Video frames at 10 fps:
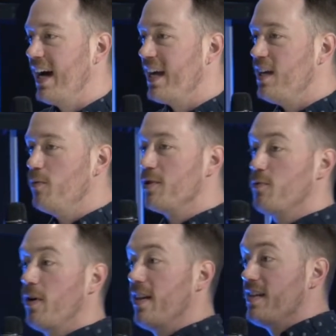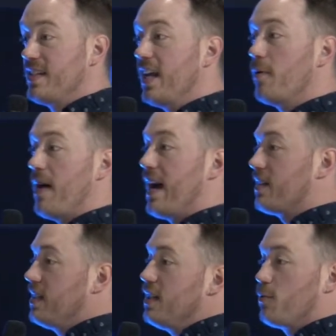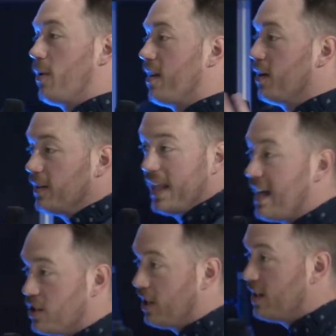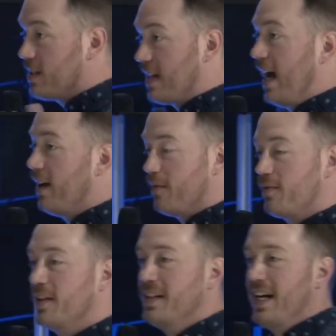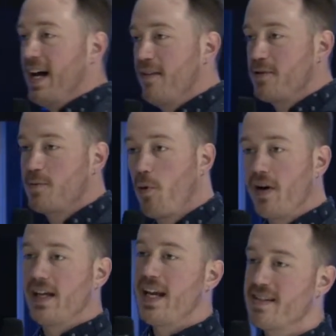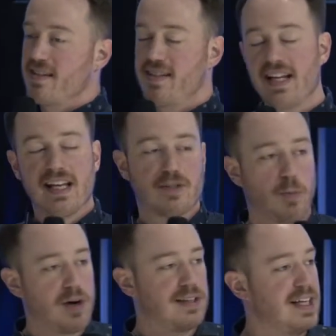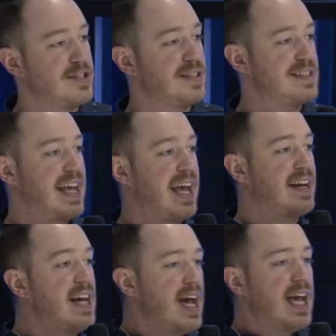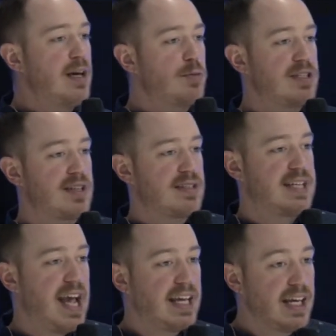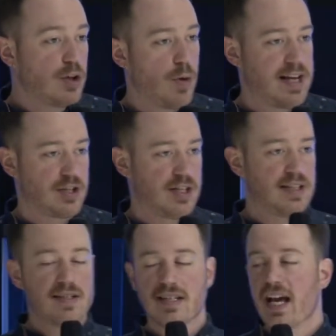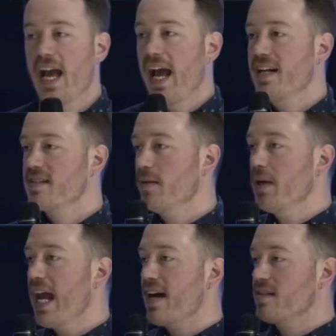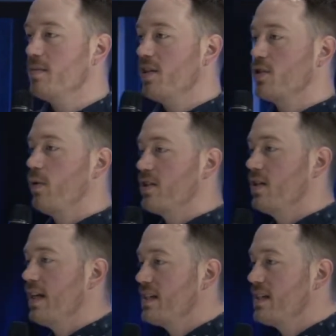he was one of the center backs. He's one of their legends of Sporting Kansas City, Sporting Legends. And he was taking questions, and somebody asked him this question. They